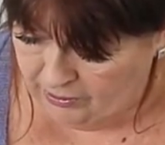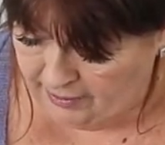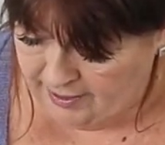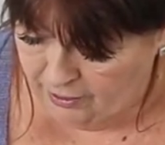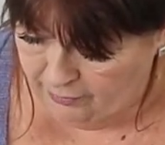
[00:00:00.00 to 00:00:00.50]

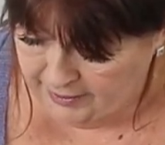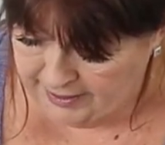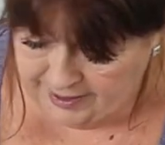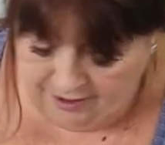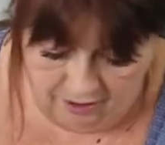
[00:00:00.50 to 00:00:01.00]
that's
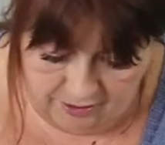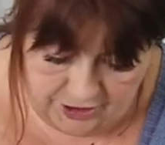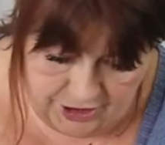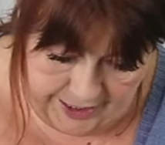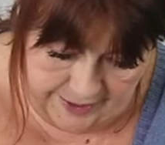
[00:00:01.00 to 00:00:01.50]
lovely
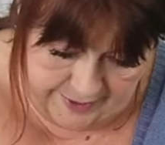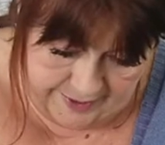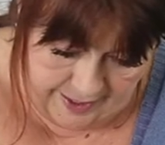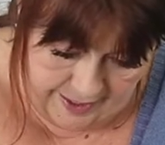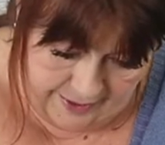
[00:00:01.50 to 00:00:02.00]
dark shades
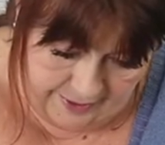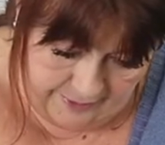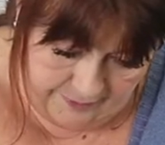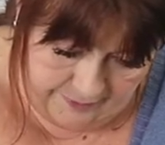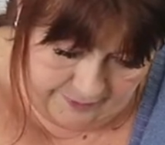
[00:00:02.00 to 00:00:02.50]
there
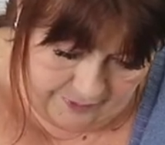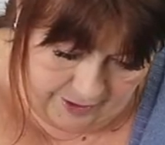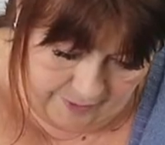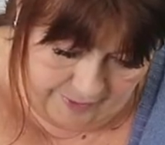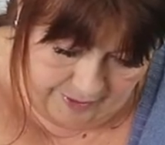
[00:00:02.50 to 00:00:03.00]

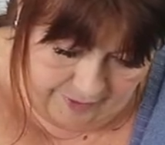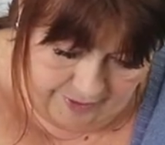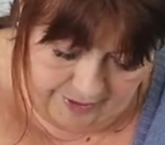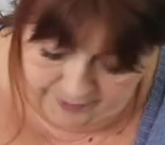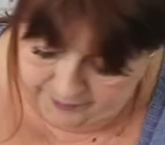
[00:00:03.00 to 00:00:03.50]
coming
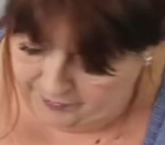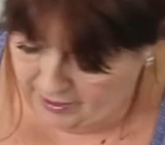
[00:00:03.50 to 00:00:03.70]
through.